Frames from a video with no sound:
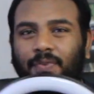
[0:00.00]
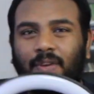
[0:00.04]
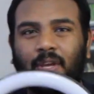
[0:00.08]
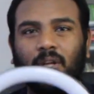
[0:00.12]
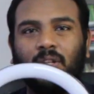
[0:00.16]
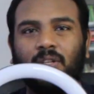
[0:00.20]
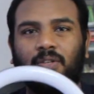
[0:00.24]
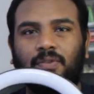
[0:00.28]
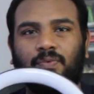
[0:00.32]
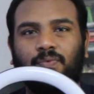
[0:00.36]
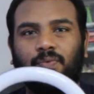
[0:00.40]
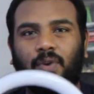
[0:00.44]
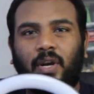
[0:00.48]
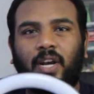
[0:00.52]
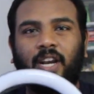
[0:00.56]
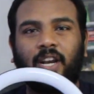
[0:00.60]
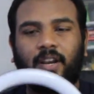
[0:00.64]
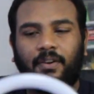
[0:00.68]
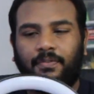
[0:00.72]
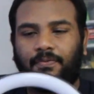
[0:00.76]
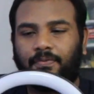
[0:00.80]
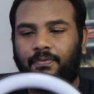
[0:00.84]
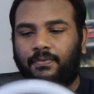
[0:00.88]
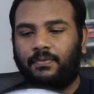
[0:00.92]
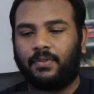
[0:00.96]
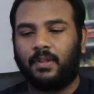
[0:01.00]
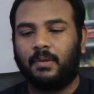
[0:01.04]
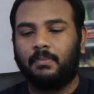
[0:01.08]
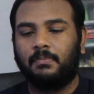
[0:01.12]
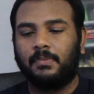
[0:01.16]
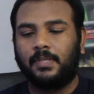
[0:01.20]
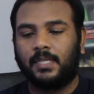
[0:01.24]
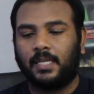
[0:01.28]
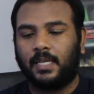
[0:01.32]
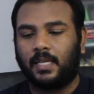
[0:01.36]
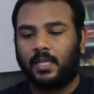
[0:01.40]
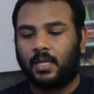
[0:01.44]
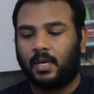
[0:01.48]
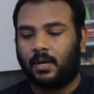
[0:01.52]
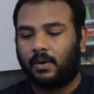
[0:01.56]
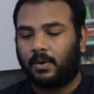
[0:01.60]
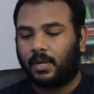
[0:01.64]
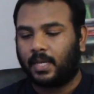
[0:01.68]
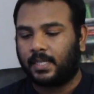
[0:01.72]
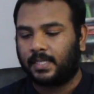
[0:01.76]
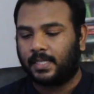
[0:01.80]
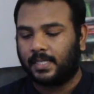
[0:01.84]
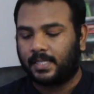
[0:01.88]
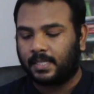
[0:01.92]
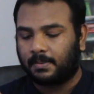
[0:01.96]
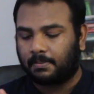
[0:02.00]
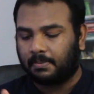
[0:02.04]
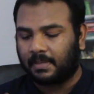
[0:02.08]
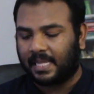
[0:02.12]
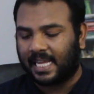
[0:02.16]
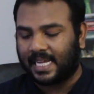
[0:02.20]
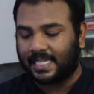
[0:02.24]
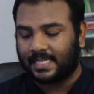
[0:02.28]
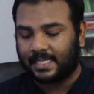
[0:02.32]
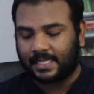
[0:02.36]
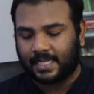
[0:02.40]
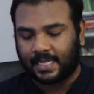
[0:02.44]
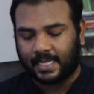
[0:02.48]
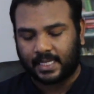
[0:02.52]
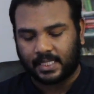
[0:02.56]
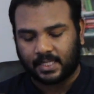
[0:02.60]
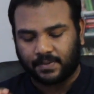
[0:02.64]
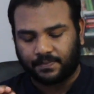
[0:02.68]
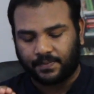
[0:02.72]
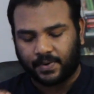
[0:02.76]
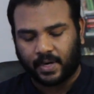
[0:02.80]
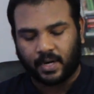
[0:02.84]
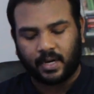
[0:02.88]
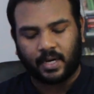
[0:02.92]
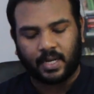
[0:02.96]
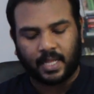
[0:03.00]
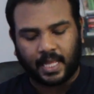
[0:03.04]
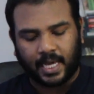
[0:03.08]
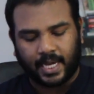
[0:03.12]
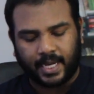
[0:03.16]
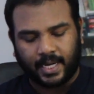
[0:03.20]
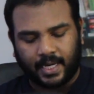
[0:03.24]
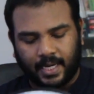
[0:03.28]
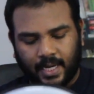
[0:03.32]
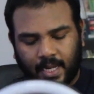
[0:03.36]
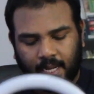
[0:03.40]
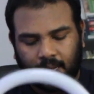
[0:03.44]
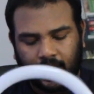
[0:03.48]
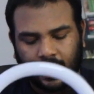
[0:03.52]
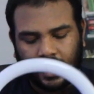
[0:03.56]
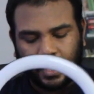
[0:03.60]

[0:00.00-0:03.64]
feels very flimsy though, because it's plastic. It's very light.